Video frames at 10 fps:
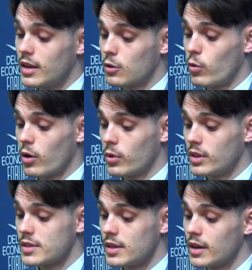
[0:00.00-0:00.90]

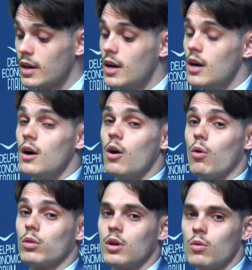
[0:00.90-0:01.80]
witnessing,
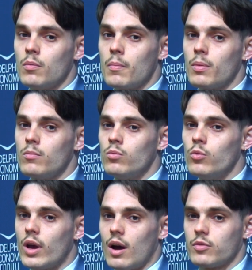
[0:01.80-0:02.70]
although we
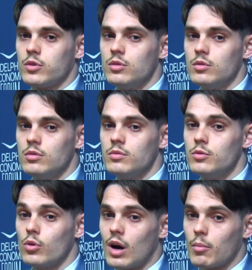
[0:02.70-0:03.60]
have two
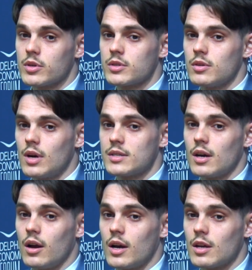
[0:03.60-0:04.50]
newcomers, as
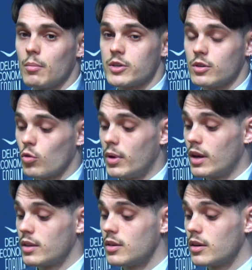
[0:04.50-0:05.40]
I mentioned, Romania
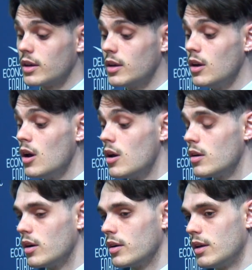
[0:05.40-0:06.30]
and Turkey,
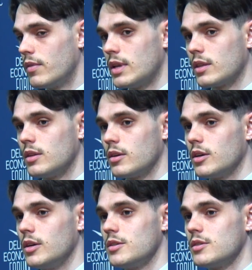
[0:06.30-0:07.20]
given that
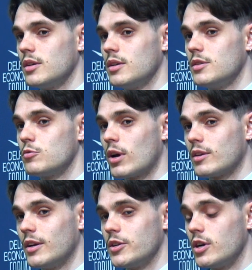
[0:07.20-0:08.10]
Turkey is rather
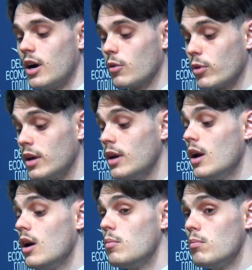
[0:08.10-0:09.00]
energy hungry,
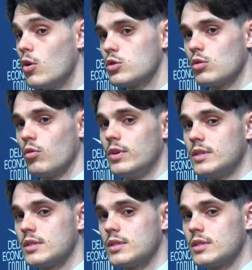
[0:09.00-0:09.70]
most of its